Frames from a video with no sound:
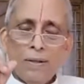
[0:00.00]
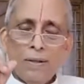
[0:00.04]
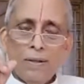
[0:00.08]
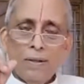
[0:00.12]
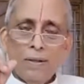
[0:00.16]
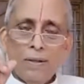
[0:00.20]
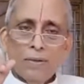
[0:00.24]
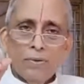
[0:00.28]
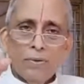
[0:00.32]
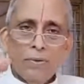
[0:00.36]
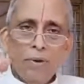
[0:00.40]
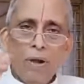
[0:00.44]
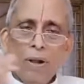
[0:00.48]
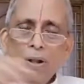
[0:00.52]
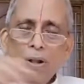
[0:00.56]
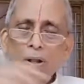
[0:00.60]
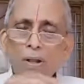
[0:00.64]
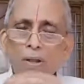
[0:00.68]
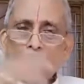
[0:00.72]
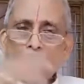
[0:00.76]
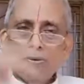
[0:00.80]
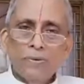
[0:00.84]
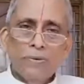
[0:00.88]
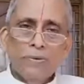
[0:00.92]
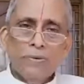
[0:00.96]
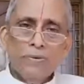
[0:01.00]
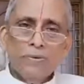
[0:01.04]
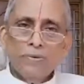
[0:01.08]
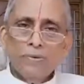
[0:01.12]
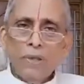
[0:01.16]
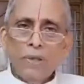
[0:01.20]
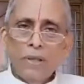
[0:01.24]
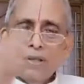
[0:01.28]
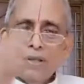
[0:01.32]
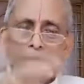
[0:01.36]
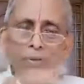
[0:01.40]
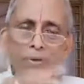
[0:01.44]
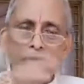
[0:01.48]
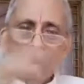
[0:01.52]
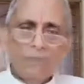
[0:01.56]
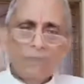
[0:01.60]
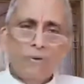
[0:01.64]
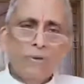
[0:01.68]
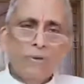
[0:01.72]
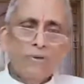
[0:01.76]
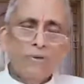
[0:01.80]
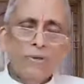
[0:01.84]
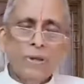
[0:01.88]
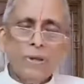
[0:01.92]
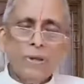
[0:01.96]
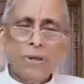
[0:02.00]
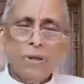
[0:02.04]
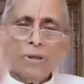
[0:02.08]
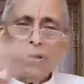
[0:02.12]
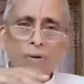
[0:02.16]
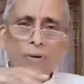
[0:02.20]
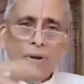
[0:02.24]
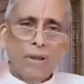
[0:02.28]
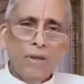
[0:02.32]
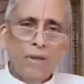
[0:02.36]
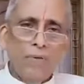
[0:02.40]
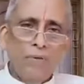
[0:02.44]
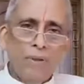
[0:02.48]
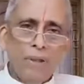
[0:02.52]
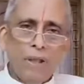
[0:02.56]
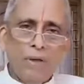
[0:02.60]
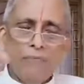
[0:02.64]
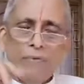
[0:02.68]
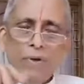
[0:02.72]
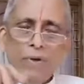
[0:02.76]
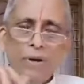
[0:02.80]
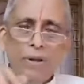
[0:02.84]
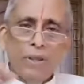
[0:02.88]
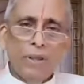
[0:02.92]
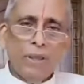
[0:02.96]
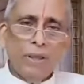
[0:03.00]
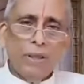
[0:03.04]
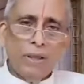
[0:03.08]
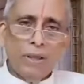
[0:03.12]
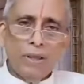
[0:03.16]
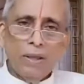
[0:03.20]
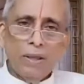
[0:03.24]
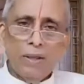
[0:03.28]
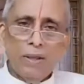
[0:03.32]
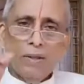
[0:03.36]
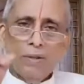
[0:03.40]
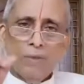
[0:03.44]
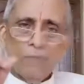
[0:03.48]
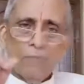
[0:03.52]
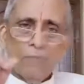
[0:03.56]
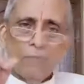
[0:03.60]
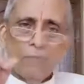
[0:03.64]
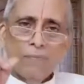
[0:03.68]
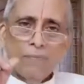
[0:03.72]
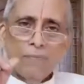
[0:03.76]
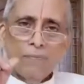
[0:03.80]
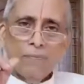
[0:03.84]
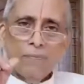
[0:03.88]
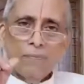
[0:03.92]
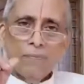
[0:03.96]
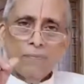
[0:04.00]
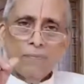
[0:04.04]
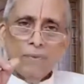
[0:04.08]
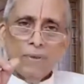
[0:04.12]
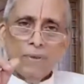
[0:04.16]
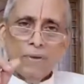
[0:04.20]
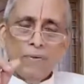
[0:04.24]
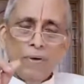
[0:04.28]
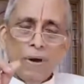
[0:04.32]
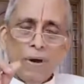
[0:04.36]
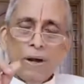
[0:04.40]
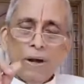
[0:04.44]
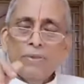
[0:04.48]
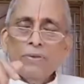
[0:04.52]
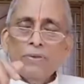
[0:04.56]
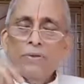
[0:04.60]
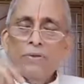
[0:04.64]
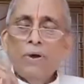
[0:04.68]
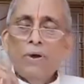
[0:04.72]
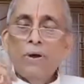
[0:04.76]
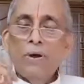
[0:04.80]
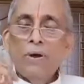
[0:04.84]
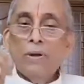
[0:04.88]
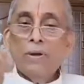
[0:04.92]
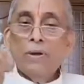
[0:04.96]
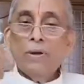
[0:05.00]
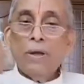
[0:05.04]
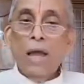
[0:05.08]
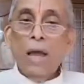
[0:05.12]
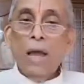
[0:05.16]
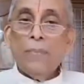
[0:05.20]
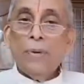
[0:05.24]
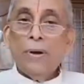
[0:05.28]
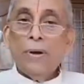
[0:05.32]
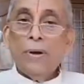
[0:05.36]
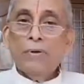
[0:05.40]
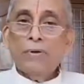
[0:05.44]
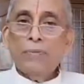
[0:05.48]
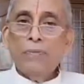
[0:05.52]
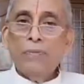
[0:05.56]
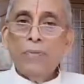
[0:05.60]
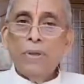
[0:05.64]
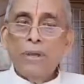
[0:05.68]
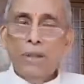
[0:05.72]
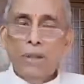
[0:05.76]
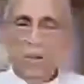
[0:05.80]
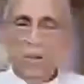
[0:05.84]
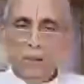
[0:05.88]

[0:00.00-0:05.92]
So all this sense of insecurity with everything. What is going to happen to me?